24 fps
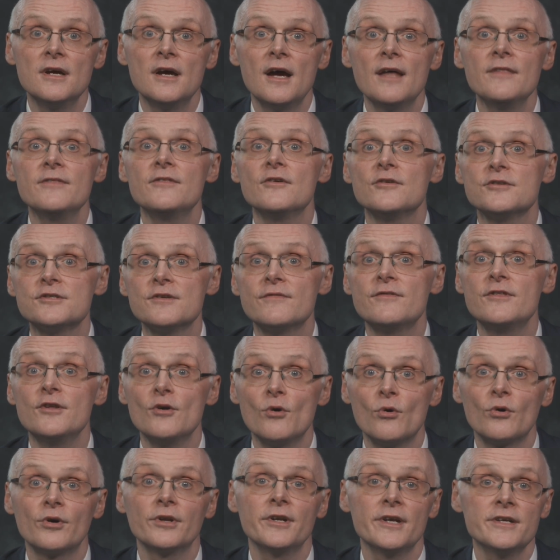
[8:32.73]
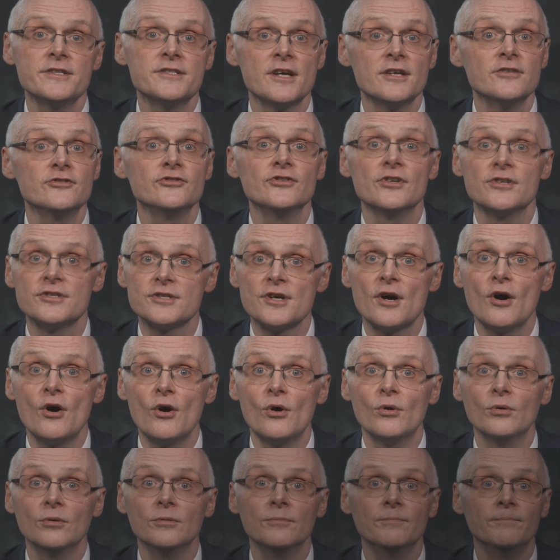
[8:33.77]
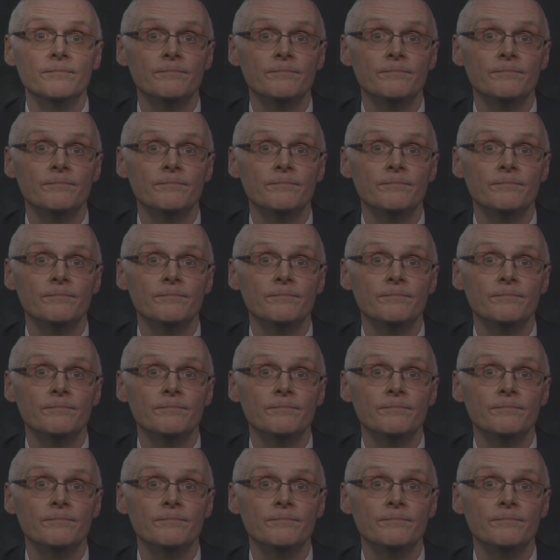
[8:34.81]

and those of the organisation as a whole.